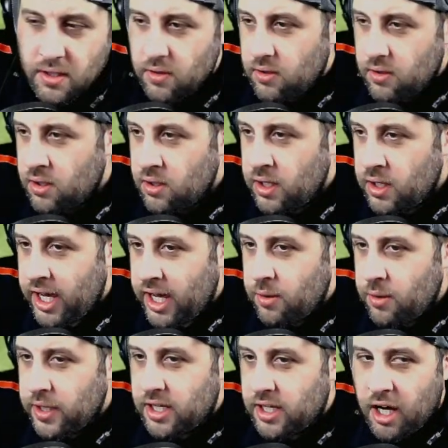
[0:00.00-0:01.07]
There we
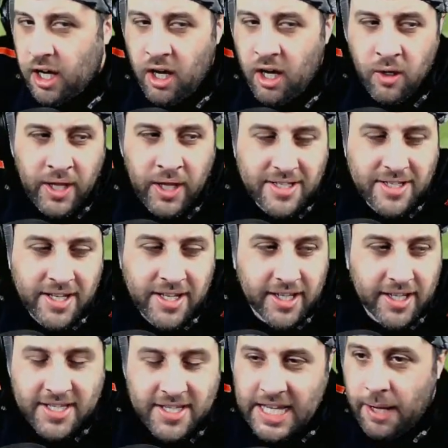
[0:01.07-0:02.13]
go. That's an
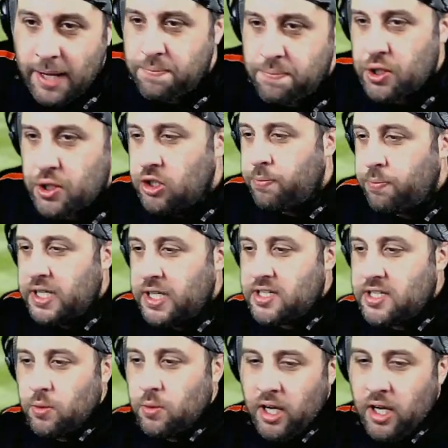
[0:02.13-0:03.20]
exceptional piece of
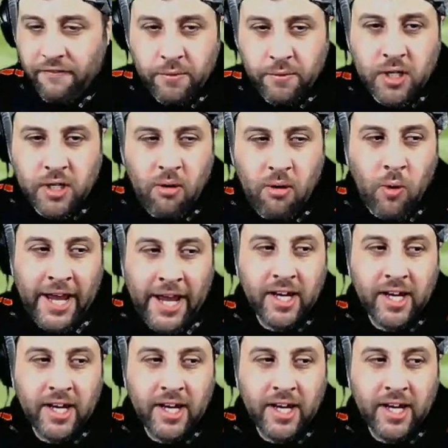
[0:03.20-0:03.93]
work from Conway.